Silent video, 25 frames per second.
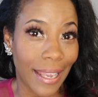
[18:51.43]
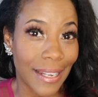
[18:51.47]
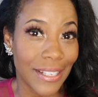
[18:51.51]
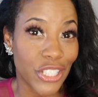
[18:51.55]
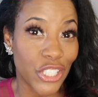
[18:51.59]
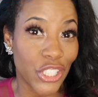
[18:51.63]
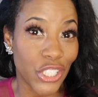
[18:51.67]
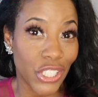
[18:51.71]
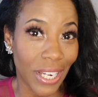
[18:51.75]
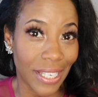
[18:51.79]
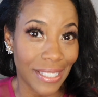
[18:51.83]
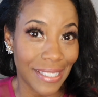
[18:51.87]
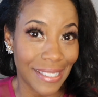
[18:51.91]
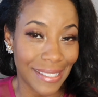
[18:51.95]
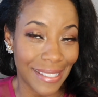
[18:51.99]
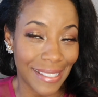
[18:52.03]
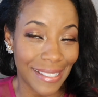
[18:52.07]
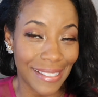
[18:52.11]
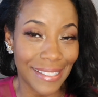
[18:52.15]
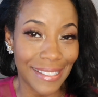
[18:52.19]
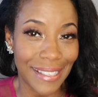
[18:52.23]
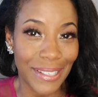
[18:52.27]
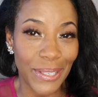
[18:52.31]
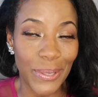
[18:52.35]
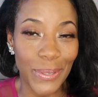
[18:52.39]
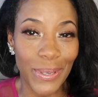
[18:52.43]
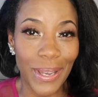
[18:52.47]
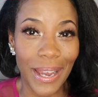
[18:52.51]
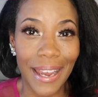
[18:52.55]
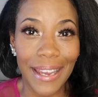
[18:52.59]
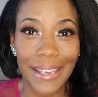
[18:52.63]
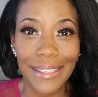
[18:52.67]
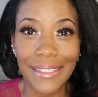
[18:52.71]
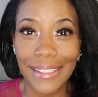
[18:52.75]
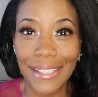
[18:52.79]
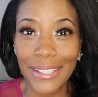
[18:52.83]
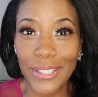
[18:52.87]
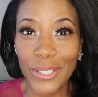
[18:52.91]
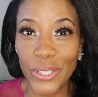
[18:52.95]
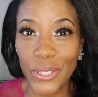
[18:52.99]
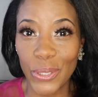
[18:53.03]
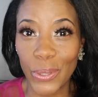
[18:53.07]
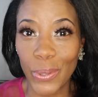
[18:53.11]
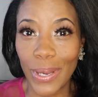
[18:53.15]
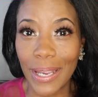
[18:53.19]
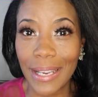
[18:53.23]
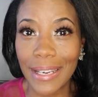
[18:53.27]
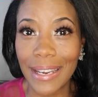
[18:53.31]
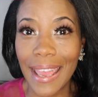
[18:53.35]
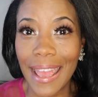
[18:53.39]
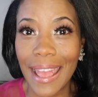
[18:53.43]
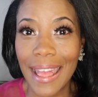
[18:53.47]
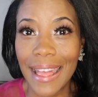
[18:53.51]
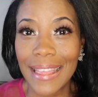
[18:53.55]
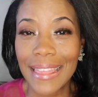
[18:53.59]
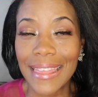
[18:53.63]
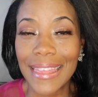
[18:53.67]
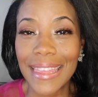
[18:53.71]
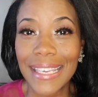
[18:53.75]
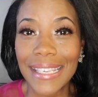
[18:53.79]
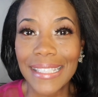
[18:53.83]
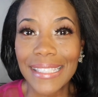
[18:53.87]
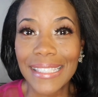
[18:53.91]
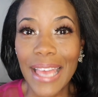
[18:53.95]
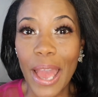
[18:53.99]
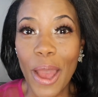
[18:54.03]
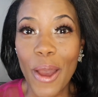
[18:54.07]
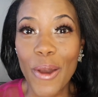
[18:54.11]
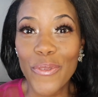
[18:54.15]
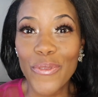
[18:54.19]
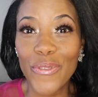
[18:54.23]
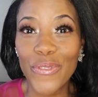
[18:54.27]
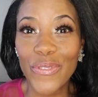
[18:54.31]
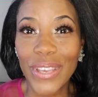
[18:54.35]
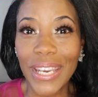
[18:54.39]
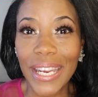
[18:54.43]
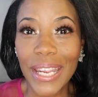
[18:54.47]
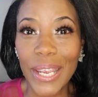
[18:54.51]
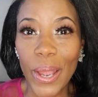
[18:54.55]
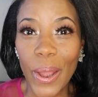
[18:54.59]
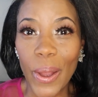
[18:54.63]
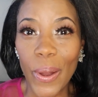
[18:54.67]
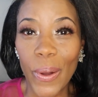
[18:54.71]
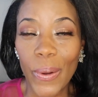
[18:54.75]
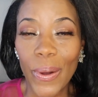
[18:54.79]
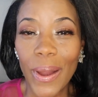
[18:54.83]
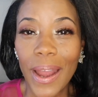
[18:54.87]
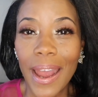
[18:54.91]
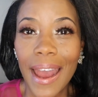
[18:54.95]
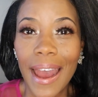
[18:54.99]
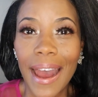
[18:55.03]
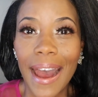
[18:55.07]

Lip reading: justice and you guys enjoyed this video.